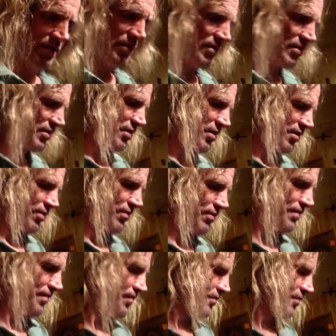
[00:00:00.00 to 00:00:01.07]
So
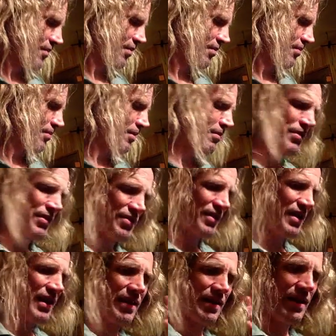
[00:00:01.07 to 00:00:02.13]
people just
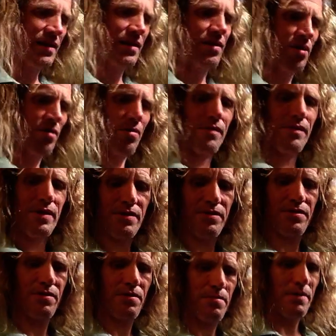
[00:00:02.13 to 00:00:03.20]
got to let go of these
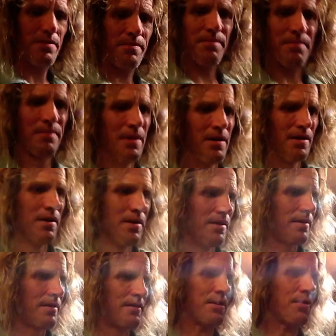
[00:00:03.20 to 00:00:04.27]
stupid,
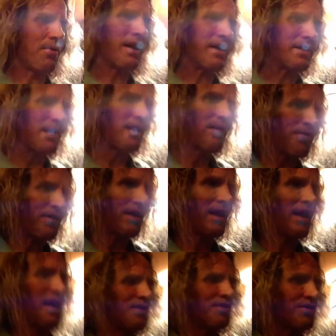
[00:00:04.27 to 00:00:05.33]

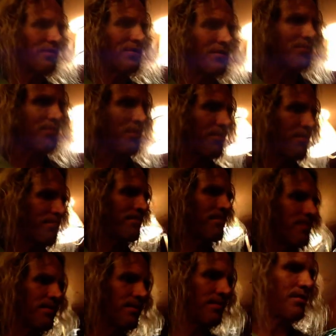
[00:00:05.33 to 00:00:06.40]
identifications with,
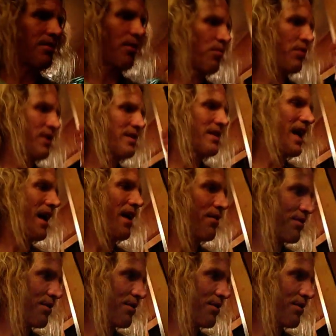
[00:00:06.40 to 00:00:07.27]
what town